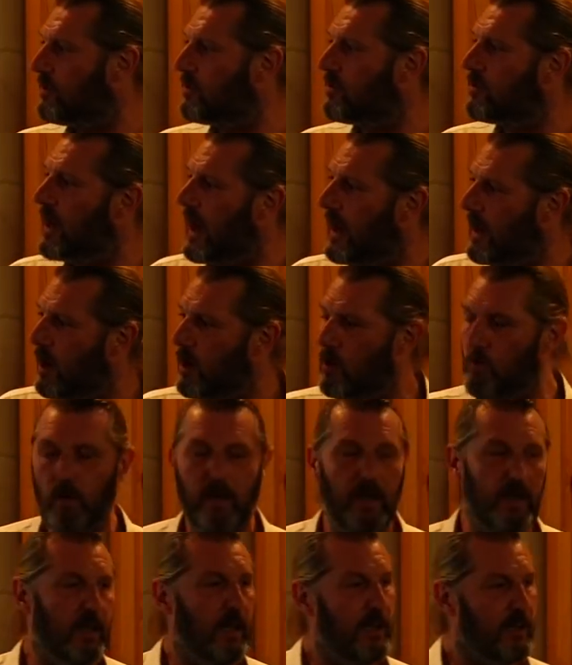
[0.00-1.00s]
of
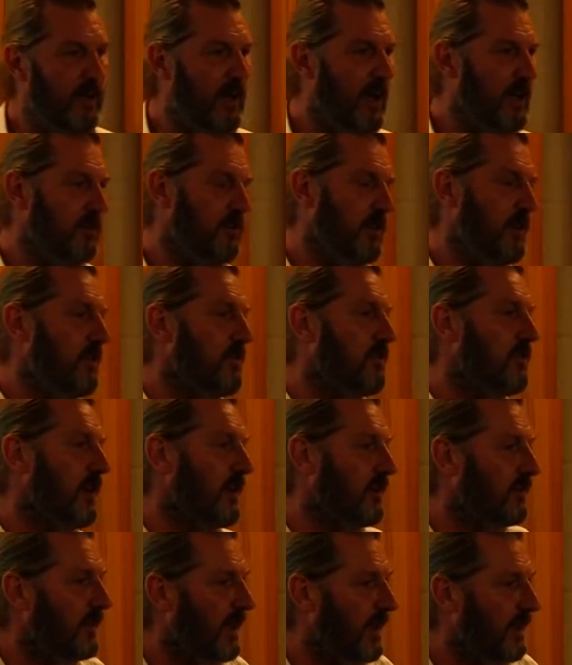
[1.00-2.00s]
Saint-Louis in
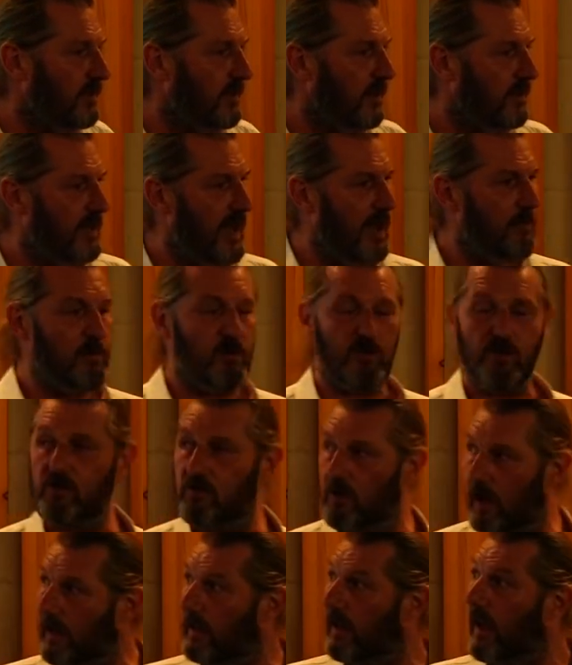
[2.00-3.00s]
1916 to
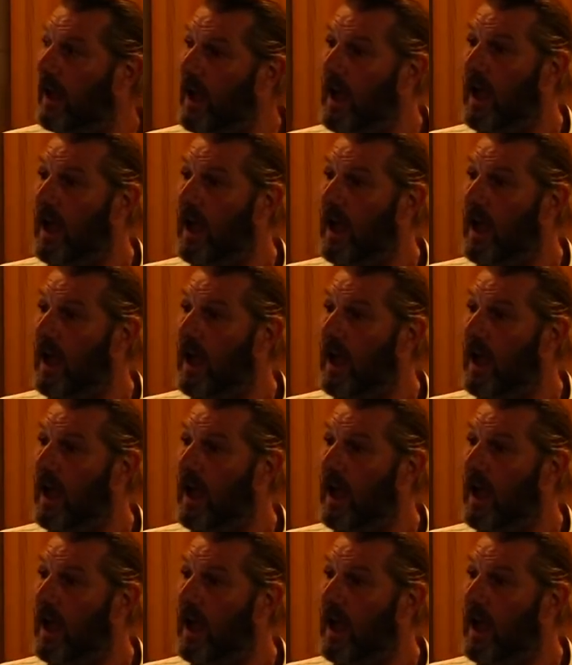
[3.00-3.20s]
demonstrate